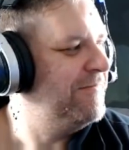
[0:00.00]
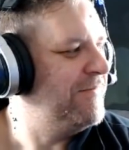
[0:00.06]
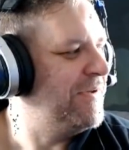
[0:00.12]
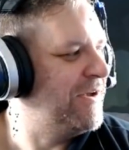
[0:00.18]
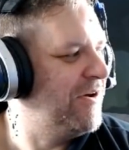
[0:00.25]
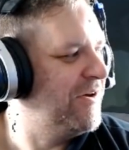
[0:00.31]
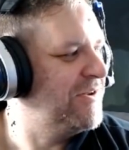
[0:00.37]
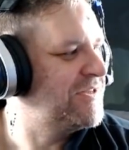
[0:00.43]

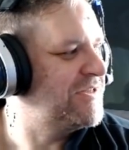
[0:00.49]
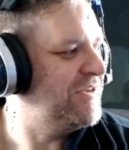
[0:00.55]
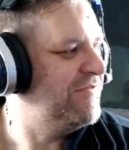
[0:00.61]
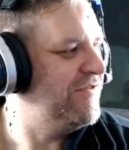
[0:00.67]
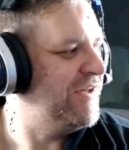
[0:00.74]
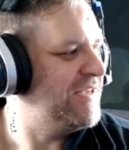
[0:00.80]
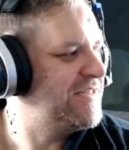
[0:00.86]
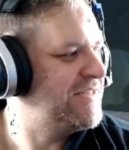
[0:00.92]
because
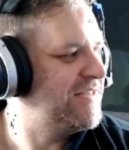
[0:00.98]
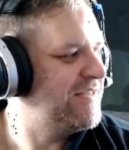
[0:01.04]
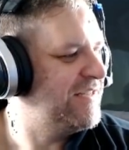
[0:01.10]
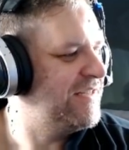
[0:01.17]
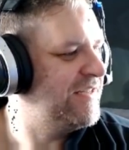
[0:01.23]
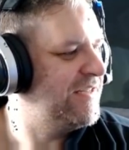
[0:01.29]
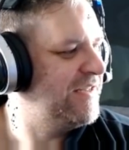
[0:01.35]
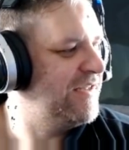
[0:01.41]
of this
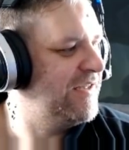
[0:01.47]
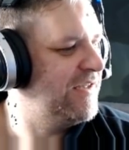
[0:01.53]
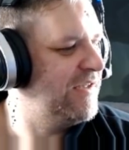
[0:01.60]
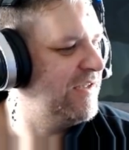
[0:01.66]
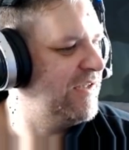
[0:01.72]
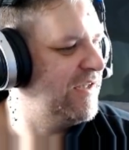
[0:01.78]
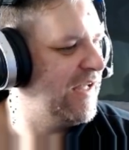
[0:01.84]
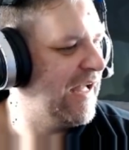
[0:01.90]

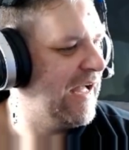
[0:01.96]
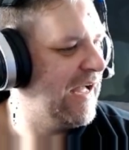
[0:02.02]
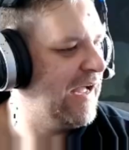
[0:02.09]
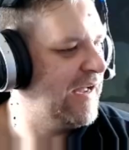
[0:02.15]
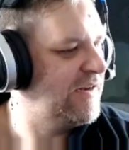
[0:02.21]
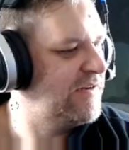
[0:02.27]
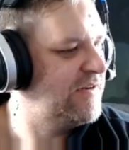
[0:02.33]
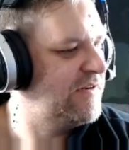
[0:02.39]

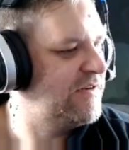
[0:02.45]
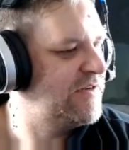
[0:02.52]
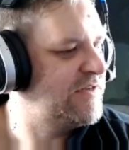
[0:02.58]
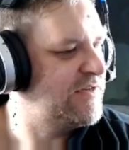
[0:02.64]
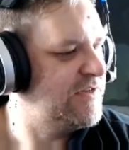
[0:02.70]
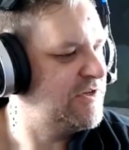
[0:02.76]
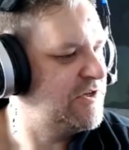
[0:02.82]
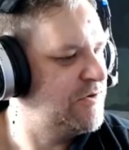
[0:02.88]
ad
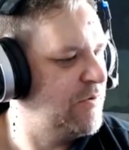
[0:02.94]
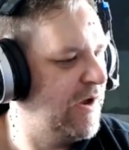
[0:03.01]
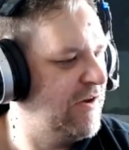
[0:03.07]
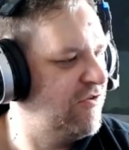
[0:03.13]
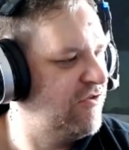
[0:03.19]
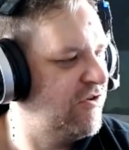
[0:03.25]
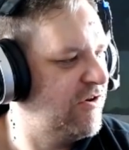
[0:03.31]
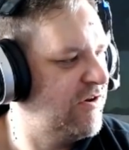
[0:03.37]

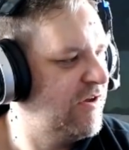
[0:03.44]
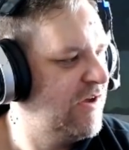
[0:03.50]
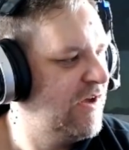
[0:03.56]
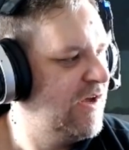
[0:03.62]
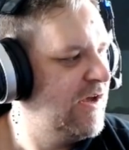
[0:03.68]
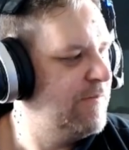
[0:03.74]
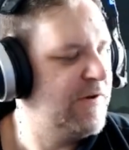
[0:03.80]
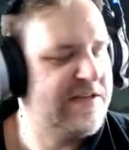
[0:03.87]
situation,
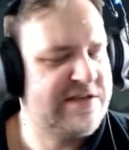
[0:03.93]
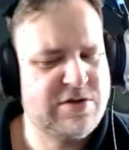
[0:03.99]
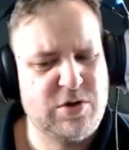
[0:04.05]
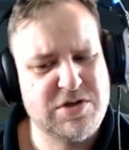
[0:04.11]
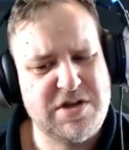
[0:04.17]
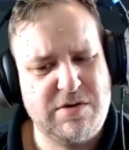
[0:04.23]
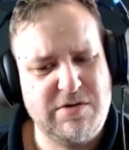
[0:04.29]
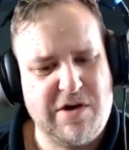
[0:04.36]
but it's
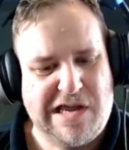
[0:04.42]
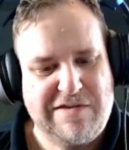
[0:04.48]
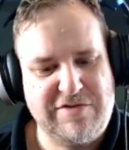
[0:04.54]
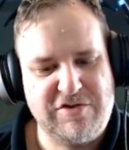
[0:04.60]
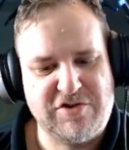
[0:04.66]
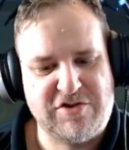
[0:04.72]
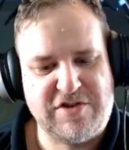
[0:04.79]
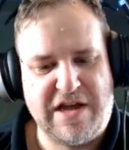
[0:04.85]
also not
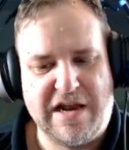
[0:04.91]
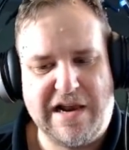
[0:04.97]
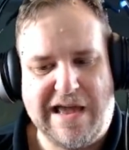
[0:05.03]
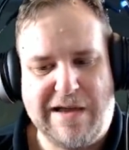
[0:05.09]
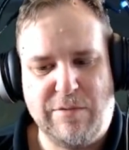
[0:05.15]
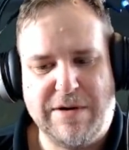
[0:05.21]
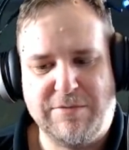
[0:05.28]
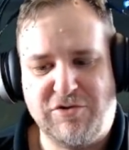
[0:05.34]
even just that.
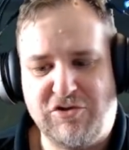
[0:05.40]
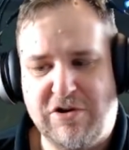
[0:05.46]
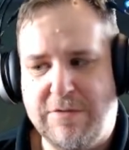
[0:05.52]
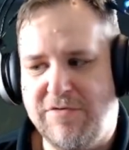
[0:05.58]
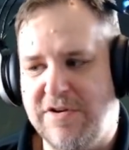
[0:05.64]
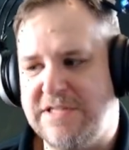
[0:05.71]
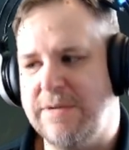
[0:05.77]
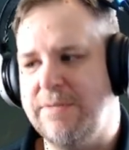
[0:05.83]
Like when I'm
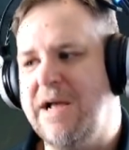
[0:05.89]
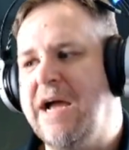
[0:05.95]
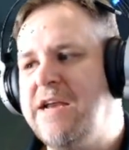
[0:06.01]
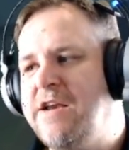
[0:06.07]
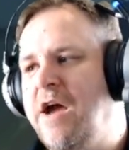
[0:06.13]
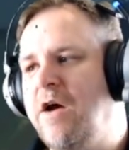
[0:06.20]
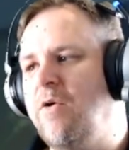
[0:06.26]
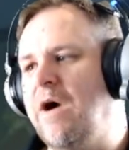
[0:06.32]
streaming, for example,
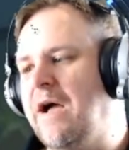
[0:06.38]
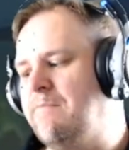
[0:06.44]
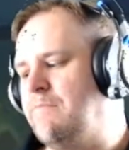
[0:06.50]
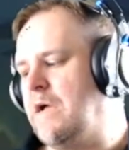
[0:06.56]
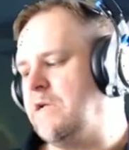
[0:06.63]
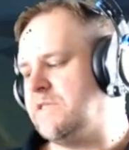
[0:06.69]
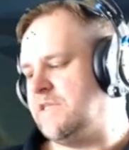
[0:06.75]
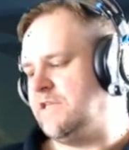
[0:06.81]
I know I
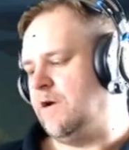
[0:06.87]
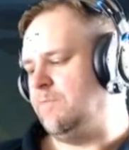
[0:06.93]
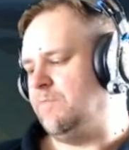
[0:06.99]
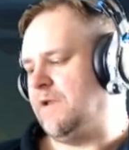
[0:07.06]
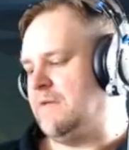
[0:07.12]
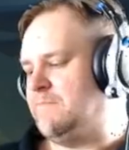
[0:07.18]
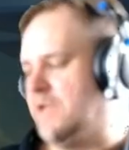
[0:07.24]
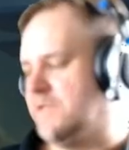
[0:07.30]
mostly don't
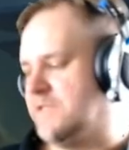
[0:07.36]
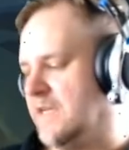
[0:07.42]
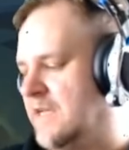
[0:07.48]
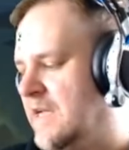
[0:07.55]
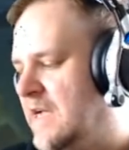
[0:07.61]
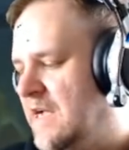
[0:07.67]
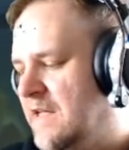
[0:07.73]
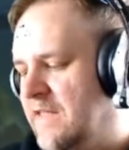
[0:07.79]
play music.
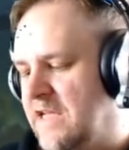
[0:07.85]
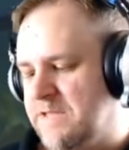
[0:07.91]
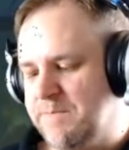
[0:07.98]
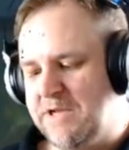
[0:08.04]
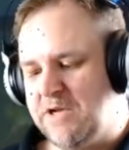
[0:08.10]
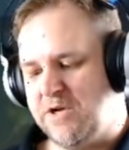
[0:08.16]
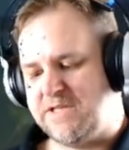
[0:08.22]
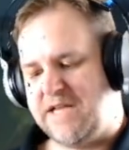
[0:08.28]
That's
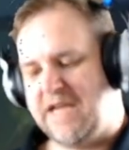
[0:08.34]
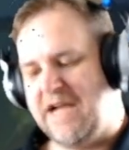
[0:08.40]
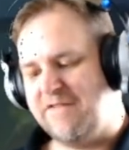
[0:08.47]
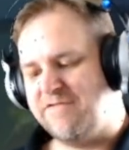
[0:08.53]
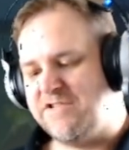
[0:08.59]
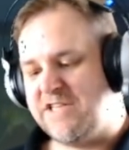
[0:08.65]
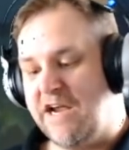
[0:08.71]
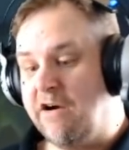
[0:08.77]
because I
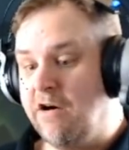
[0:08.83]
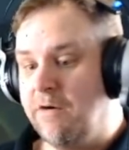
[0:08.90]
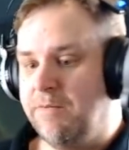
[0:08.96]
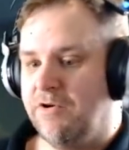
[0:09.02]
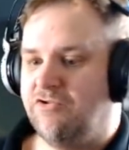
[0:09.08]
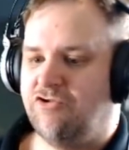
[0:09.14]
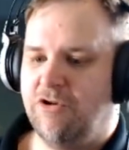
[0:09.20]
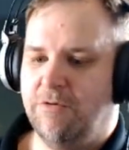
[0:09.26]
have
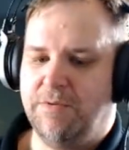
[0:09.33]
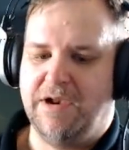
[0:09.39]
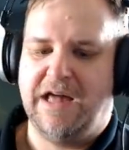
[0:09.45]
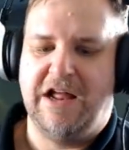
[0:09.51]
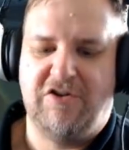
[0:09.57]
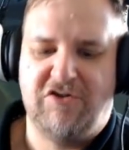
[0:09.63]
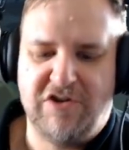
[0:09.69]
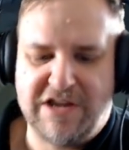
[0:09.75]
terrible
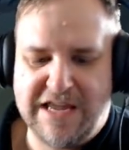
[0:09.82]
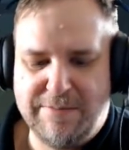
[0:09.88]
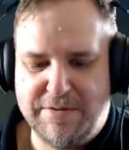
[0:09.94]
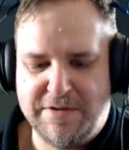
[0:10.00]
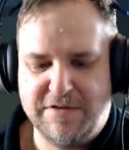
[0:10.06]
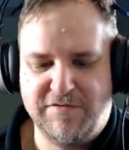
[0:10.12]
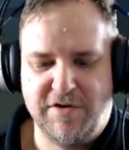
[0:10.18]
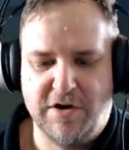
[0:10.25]
trouble actually
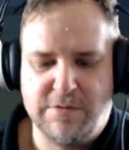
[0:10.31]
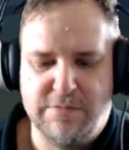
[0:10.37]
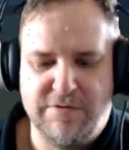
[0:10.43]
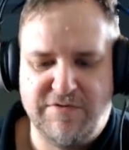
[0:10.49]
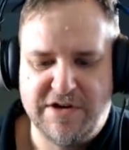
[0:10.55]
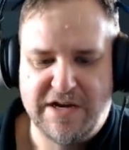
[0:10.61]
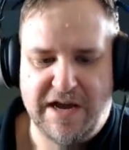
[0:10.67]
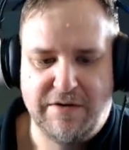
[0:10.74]
keeping the volume
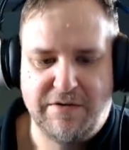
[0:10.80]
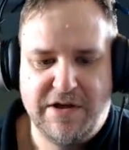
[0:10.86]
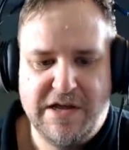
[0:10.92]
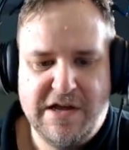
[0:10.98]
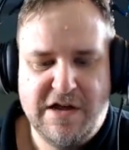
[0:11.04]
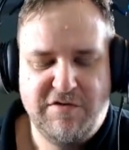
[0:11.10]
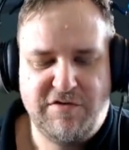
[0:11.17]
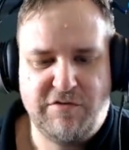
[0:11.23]
of it down
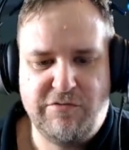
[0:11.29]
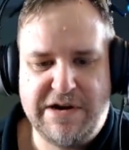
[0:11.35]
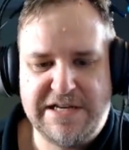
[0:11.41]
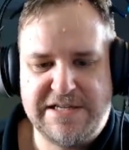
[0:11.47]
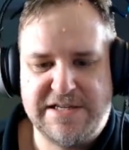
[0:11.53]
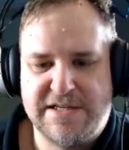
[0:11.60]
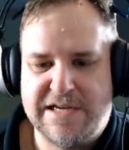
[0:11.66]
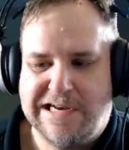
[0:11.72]
for
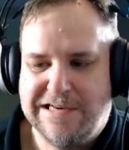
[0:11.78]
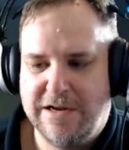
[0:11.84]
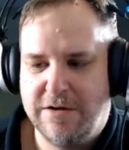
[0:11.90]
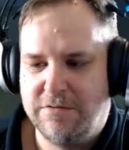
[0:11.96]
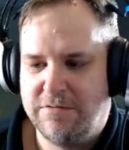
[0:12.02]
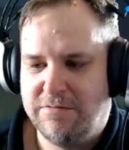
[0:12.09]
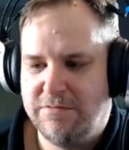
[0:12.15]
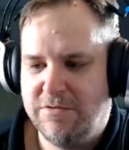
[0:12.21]
reasons I
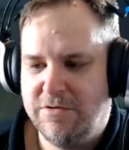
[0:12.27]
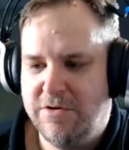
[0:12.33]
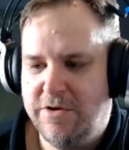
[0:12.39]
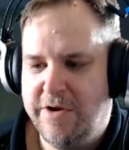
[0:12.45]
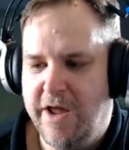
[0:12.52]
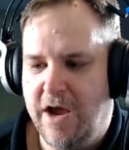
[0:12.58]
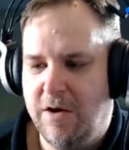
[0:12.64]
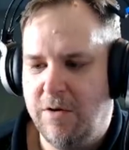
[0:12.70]
don't
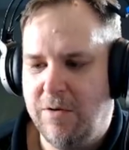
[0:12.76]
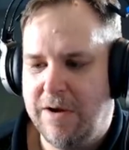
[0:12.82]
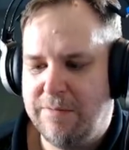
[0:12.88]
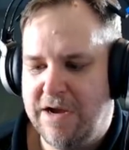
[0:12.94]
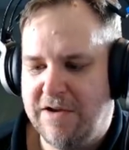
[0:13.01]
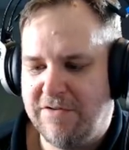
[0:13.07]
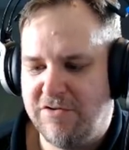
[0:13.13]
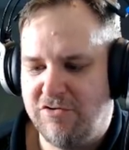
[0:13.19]
know. I
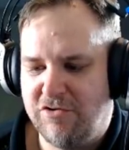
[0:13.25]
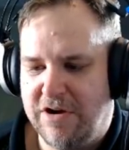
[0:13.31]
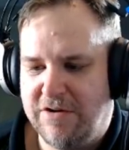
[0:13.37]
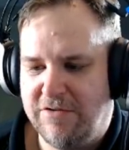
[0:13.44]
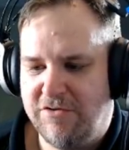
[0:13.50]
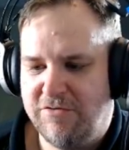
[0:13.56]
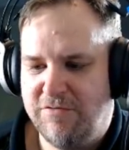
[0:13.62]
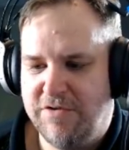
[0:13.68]
might have to try
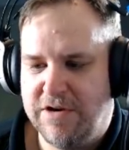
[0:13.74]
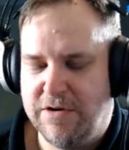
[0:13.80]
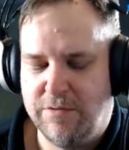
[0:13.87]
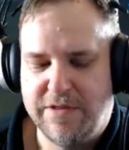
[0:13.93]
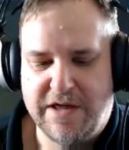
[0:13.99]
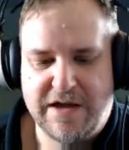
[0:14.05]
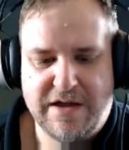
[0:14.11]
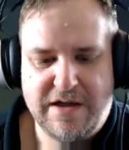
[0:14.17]
and fiddle
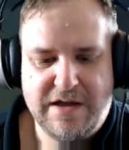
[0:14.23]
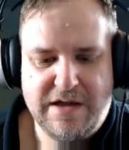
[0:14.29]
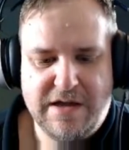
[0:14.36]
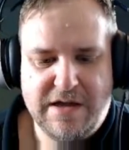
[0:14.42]
with that.